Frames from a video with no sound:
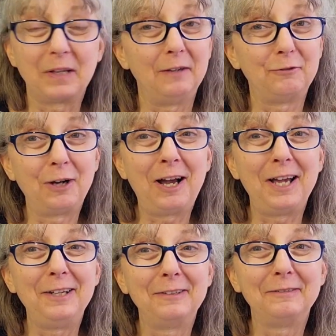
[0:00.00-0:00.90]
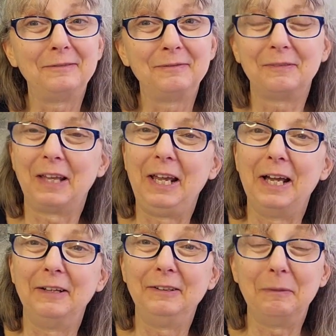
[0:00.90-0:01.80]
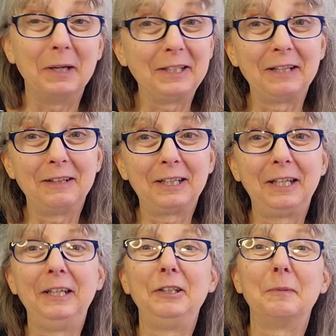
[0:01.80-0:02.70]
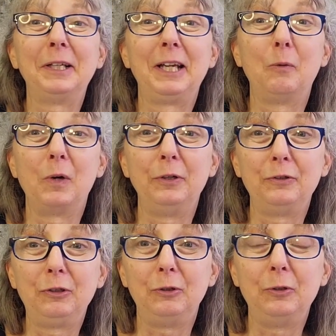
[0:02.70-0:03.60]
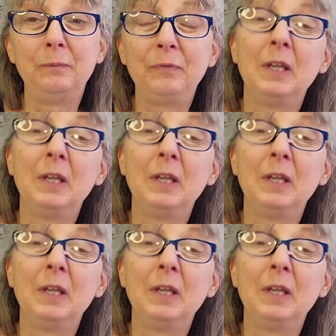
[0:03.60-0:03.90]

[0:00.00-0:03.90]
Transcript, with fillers: I've tried, and you might get lucky. You might get one or two.